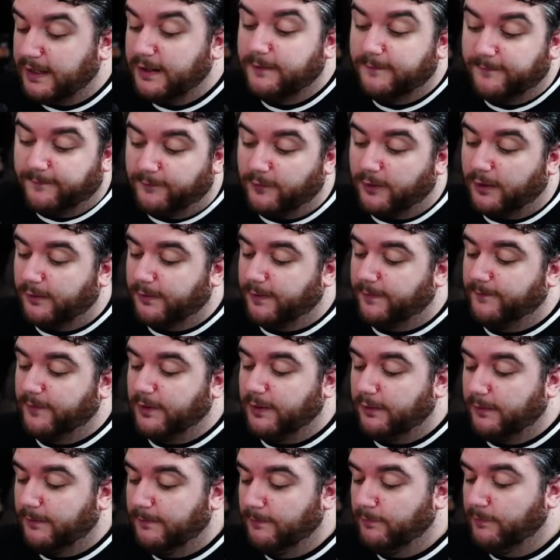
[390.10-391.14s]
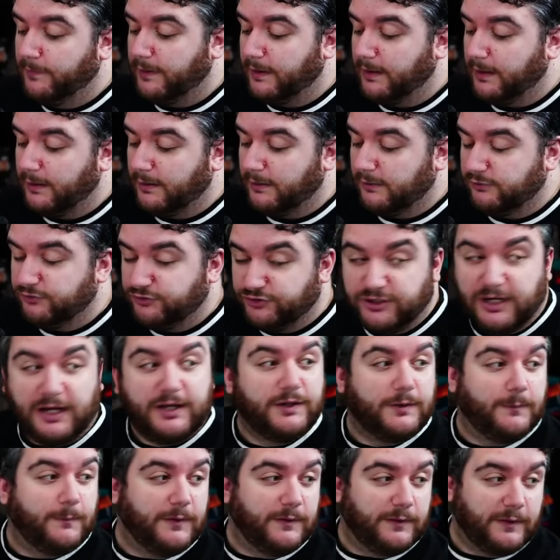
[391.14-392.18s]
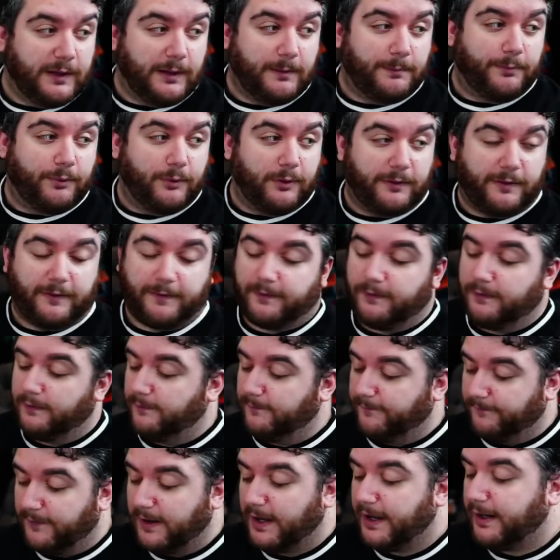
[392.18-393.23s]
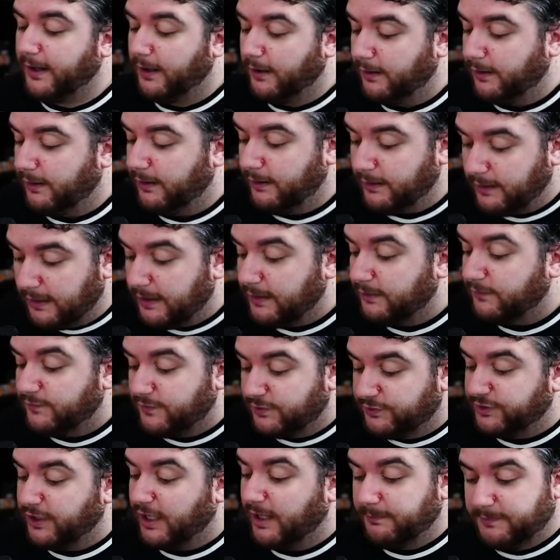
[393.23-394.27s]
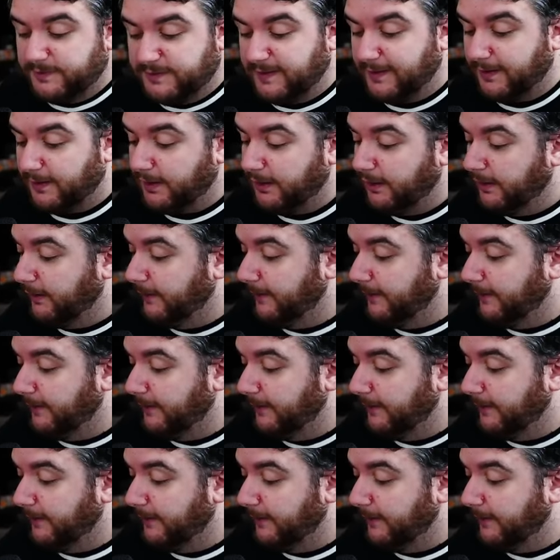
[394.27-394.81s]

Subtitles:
Frostfall genuinely puts Fire into top tier.